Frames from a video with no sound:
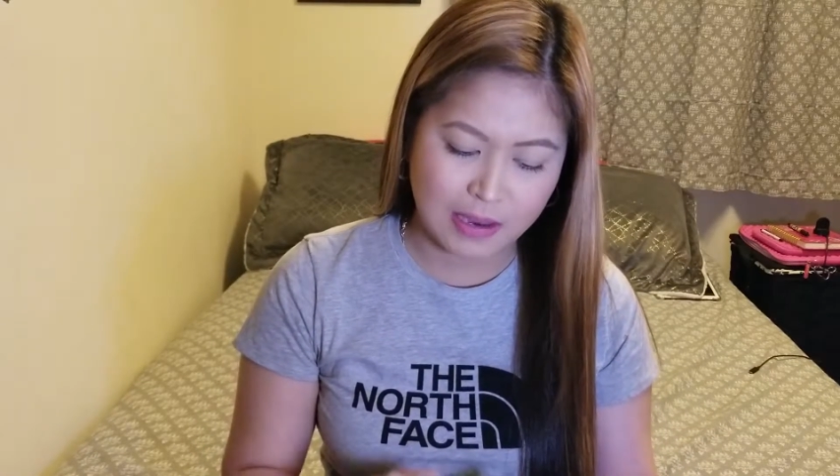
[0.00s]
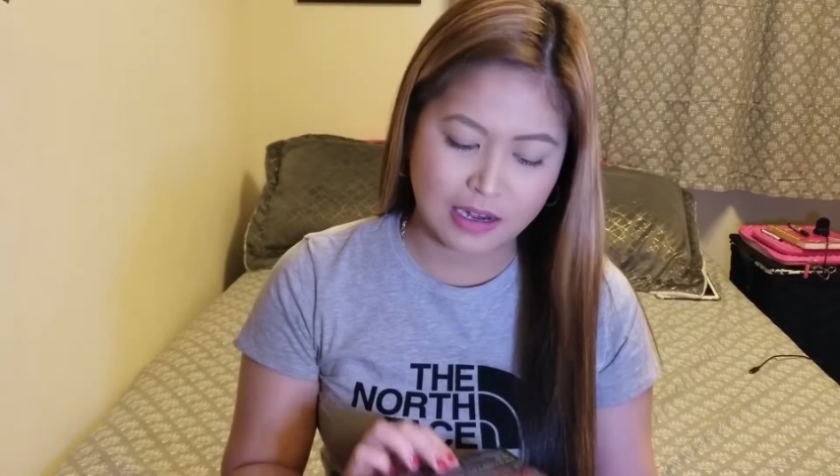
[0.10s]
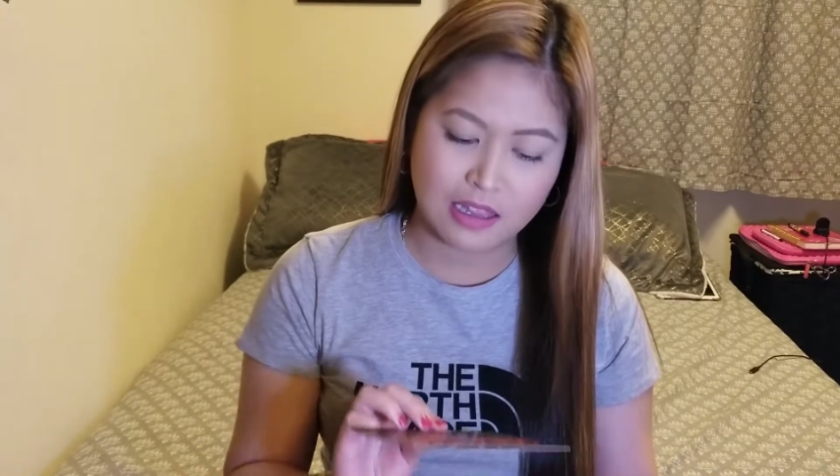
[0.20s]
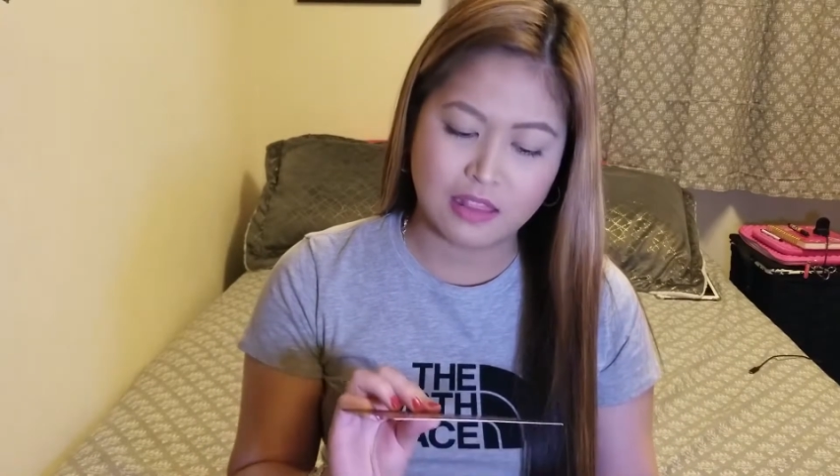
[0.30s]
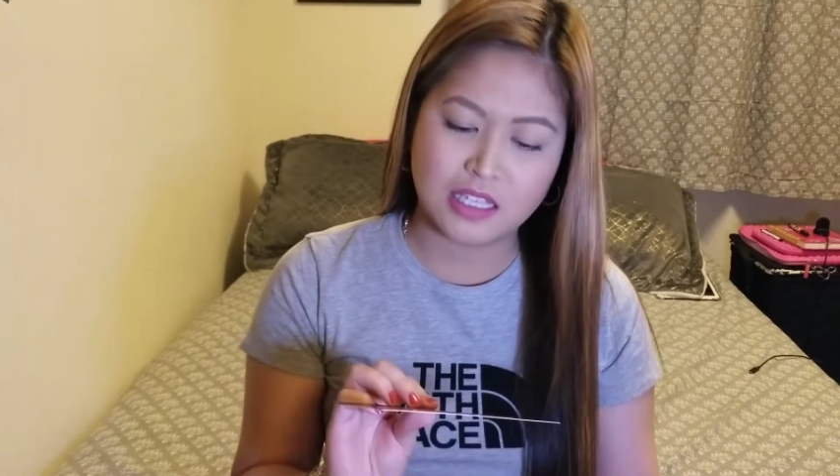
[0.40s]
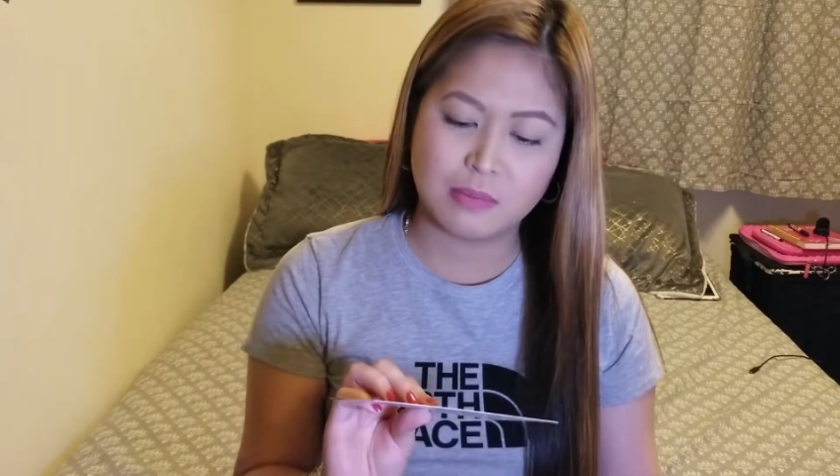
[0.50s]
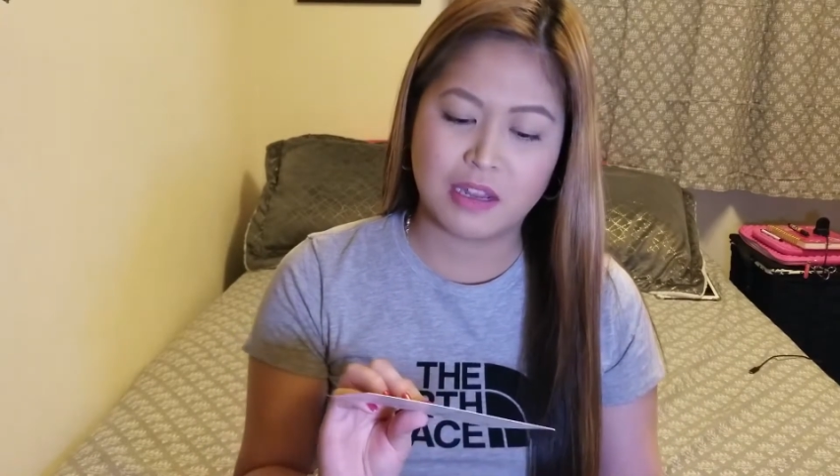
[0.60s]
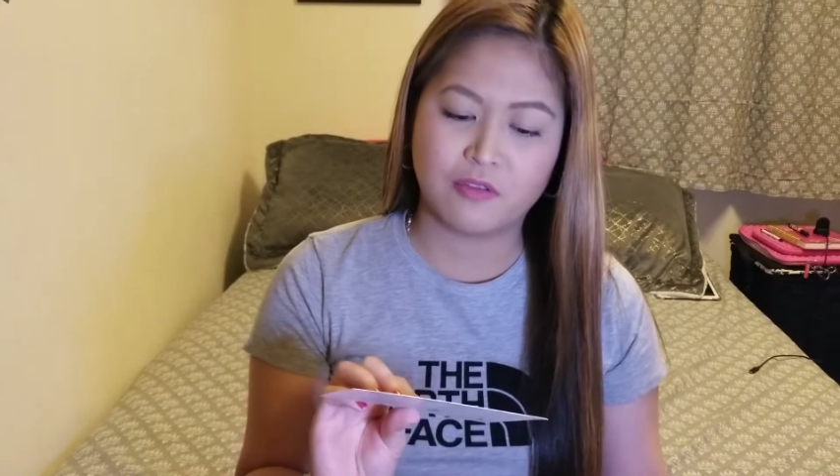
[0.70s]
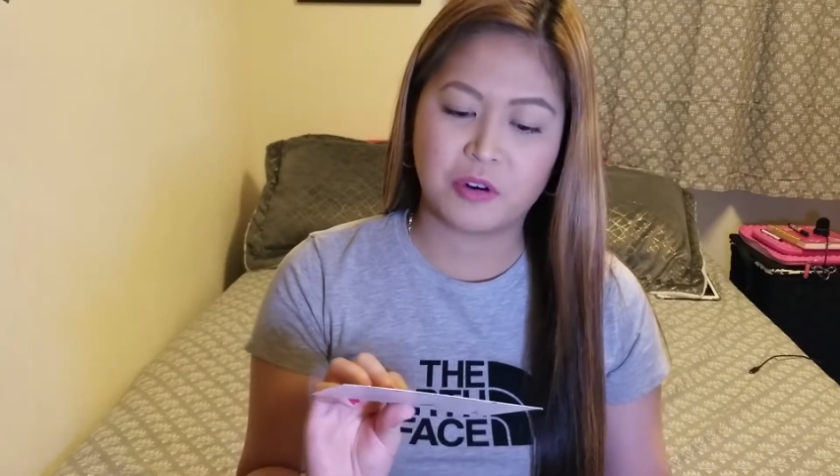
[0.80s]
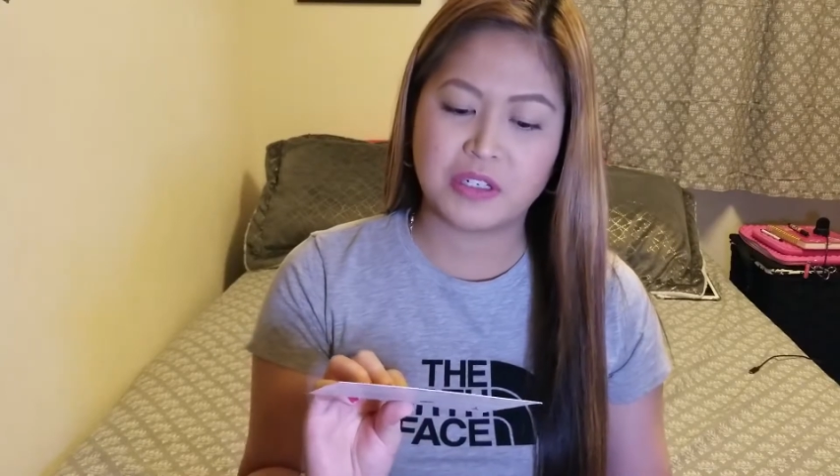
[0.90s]
And then, this
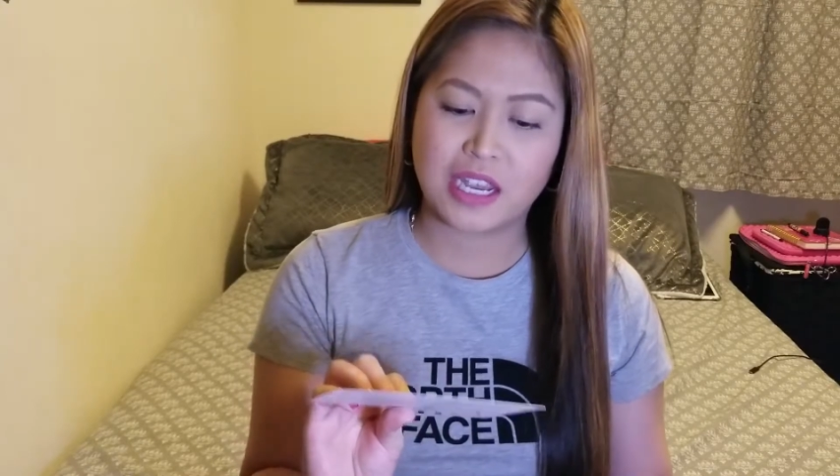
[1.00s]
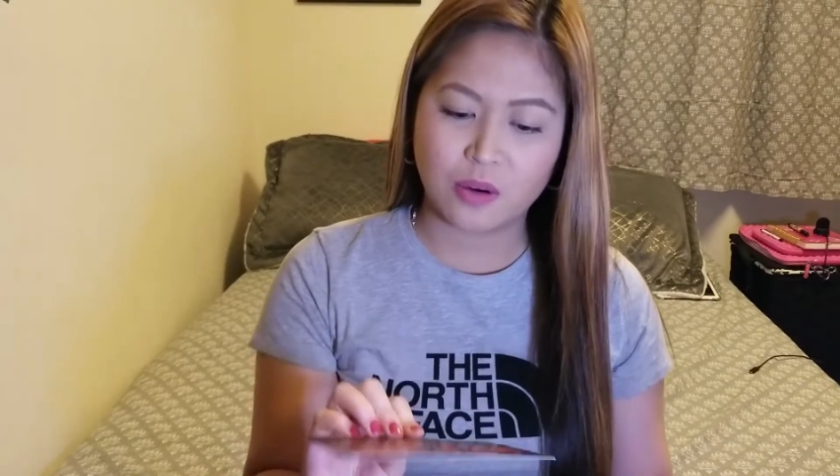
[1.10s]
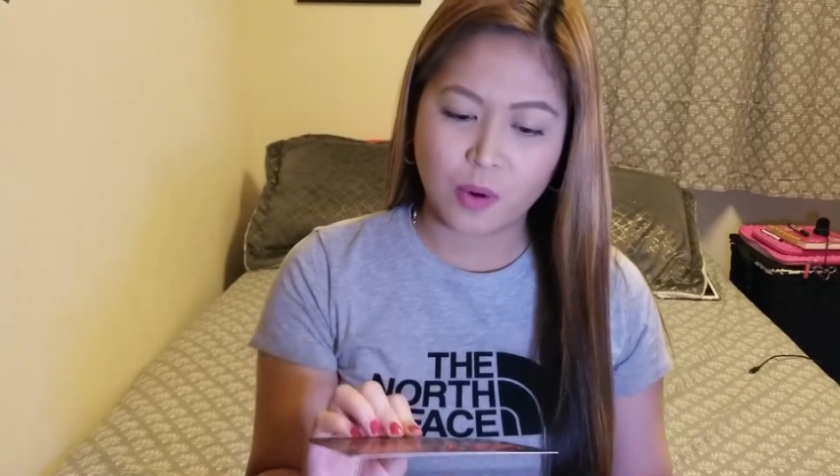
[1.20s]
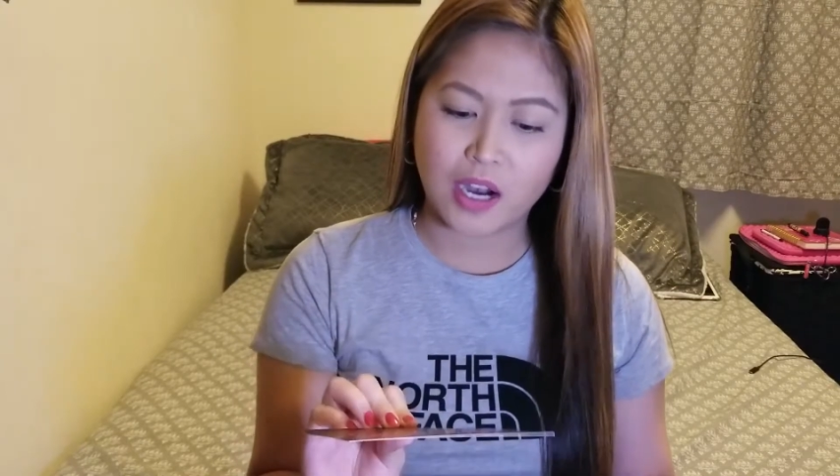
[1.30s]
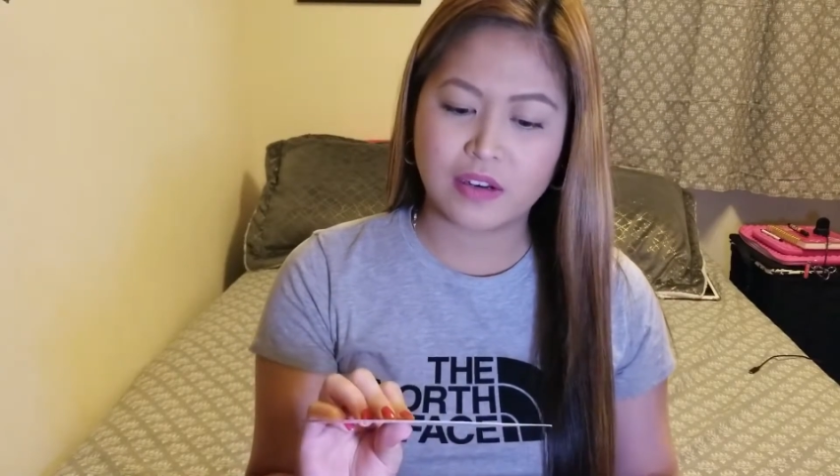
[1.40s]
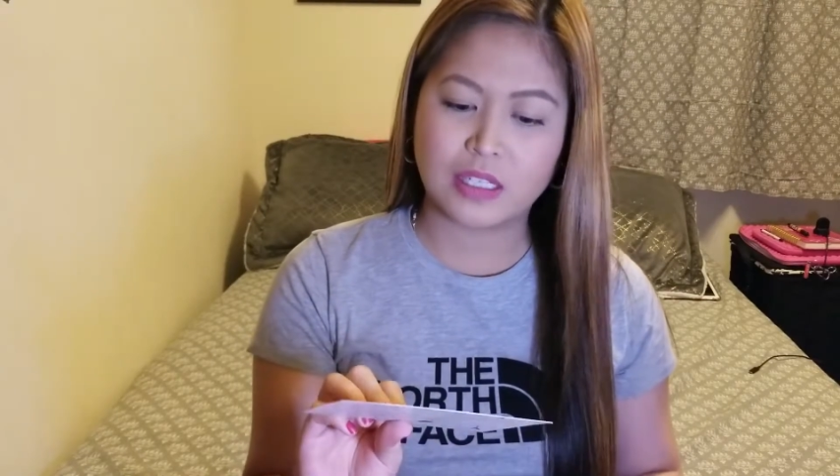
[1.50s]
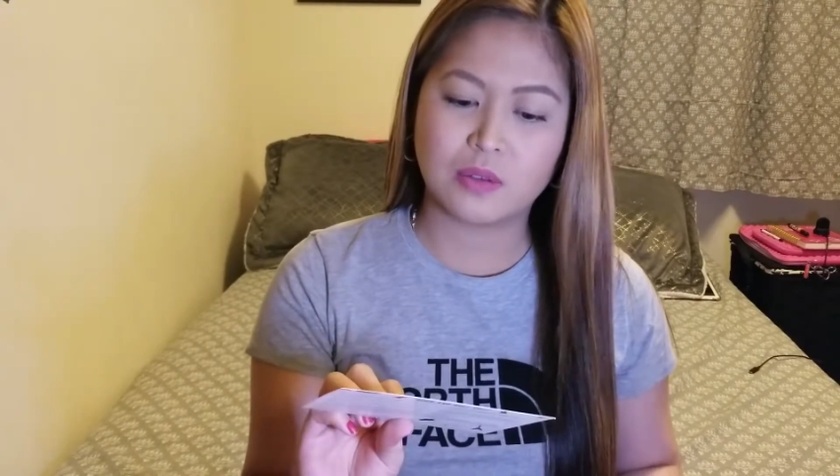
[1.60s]
month for January